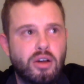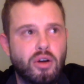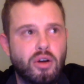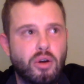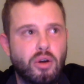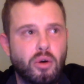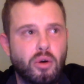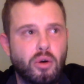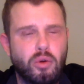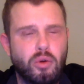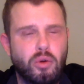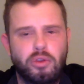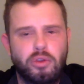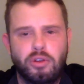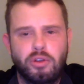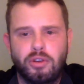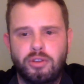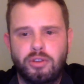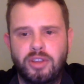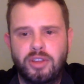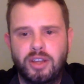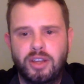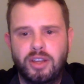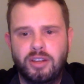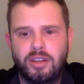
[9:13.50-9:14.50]
older
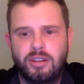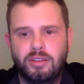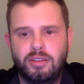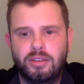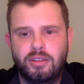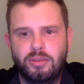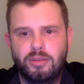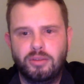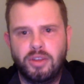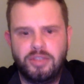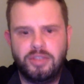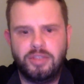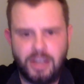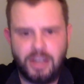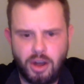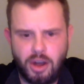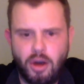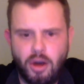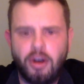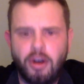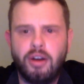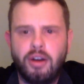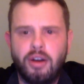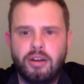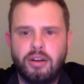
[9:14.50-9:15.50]
than what they
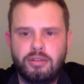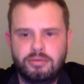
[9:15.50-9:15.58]
are.